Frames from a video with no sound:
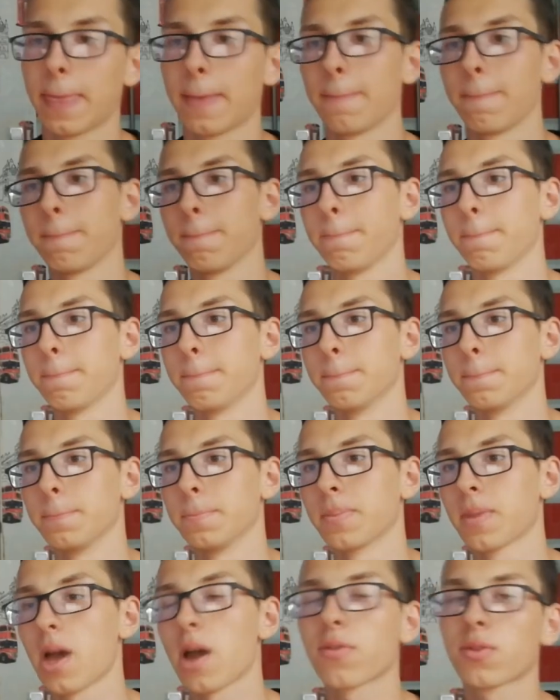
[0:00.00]

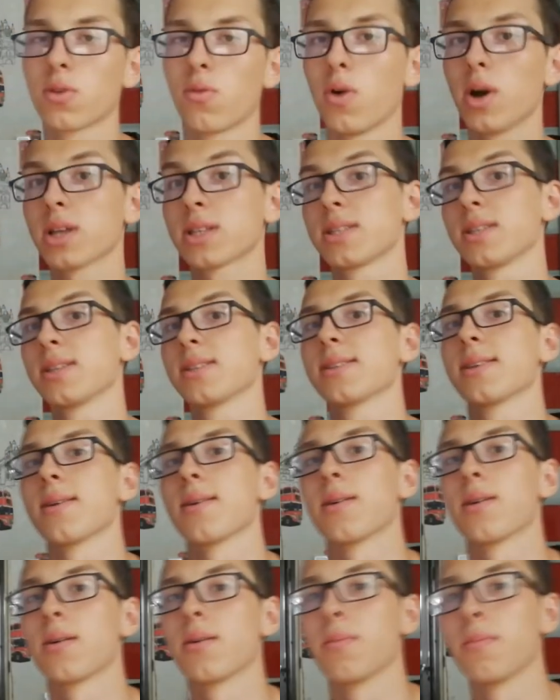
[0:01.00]
Um, mm, Autovaz is
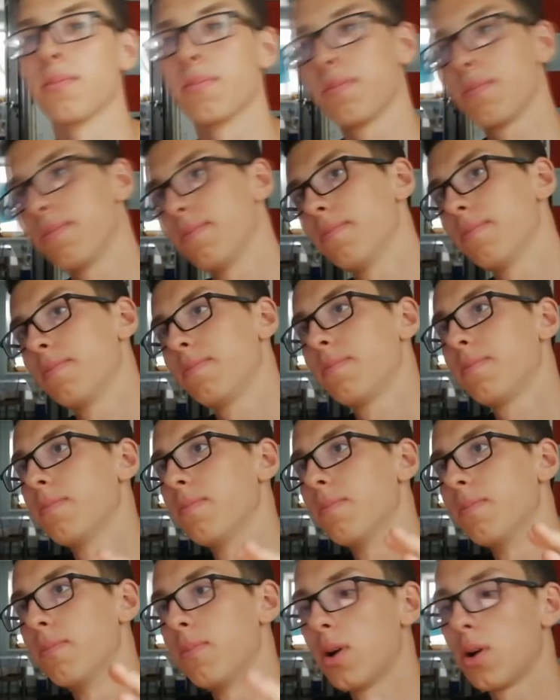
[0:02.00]
a
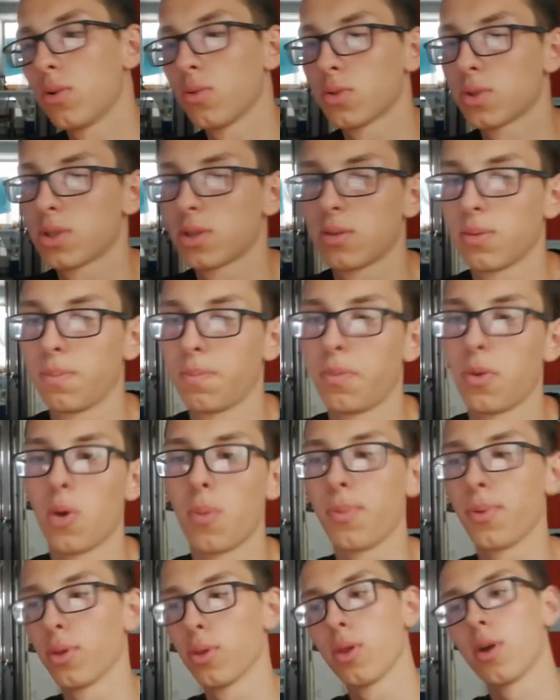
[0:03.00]
most
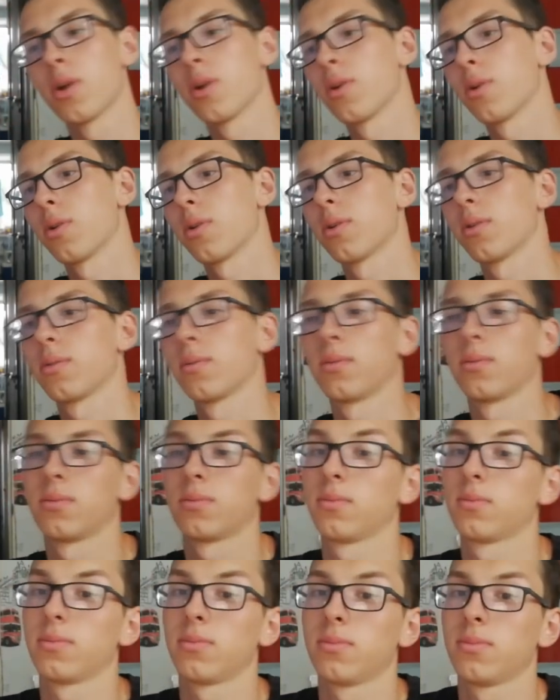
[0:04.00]
popular uh,
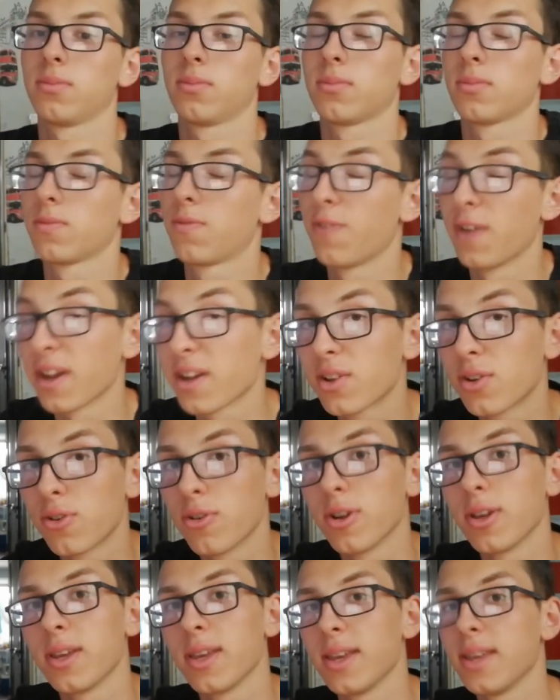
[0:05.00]

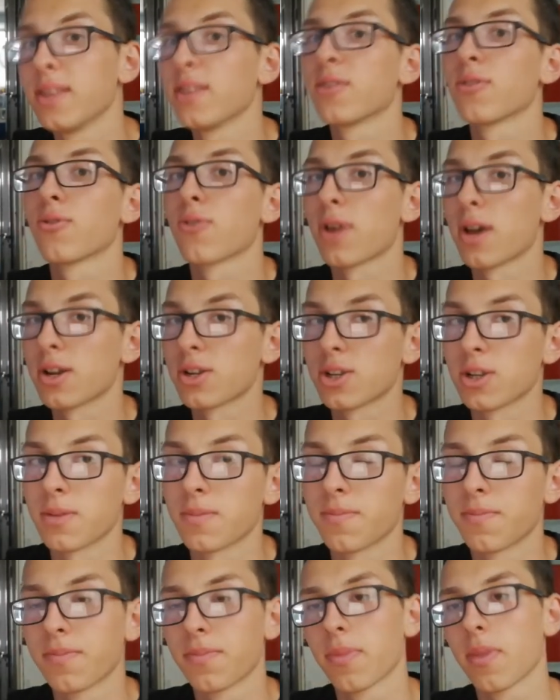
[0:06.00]
factory in Russia
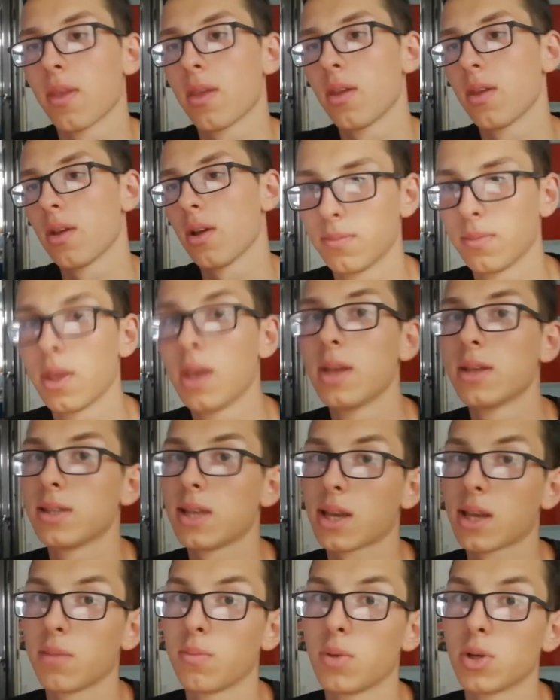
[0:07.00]

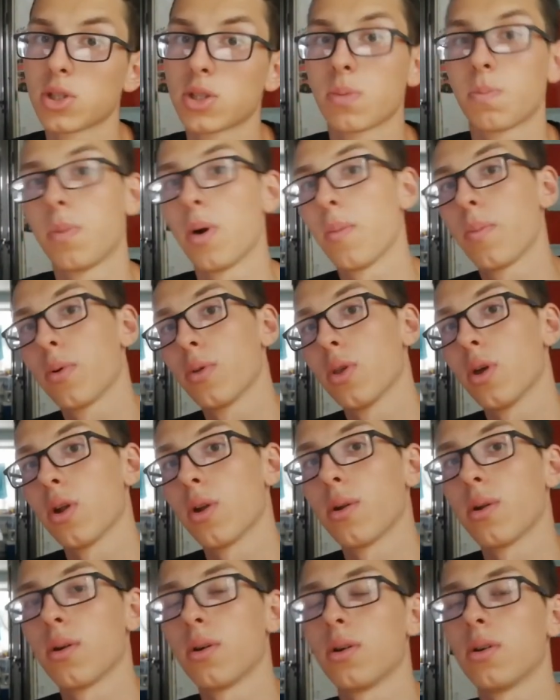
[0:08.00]
second most
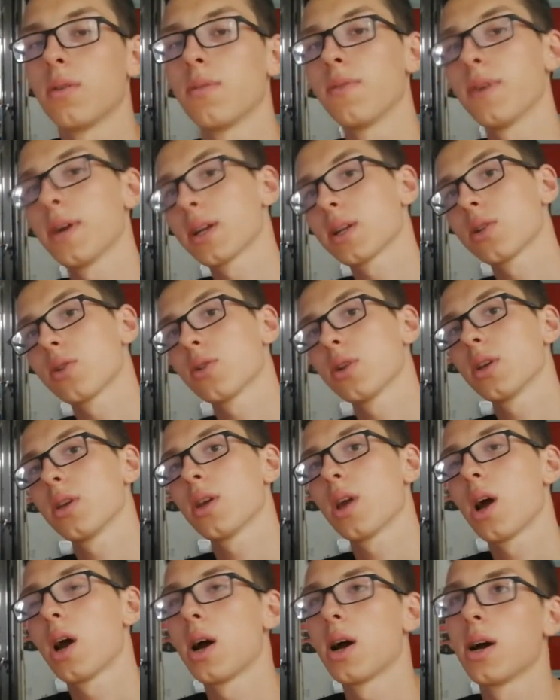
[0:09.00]
popular uh,
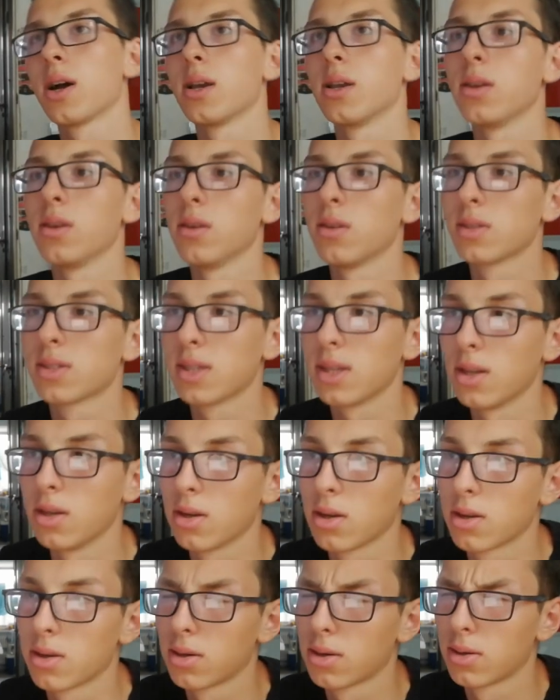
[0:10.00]
factory, I
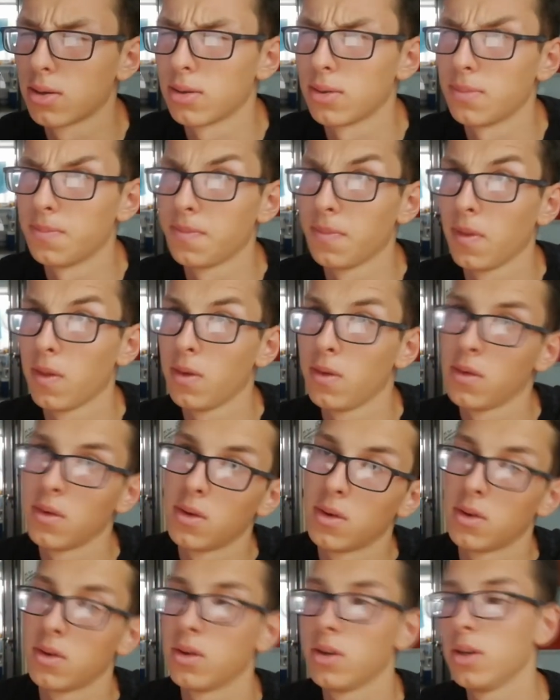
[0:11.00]
think uh,
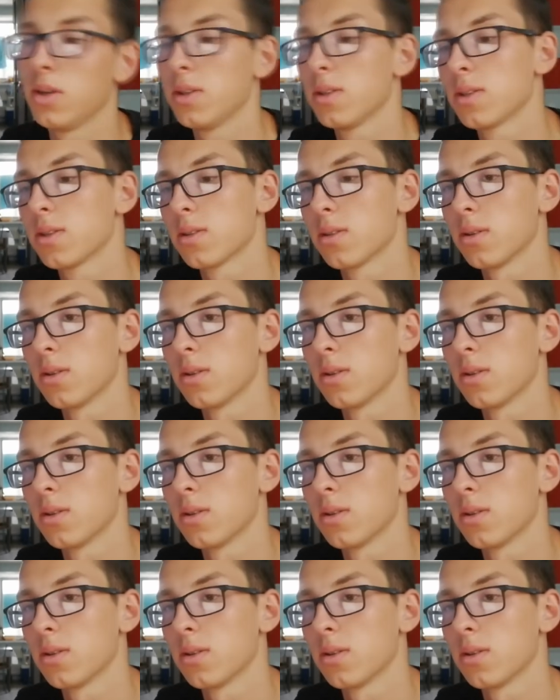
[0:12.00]
it's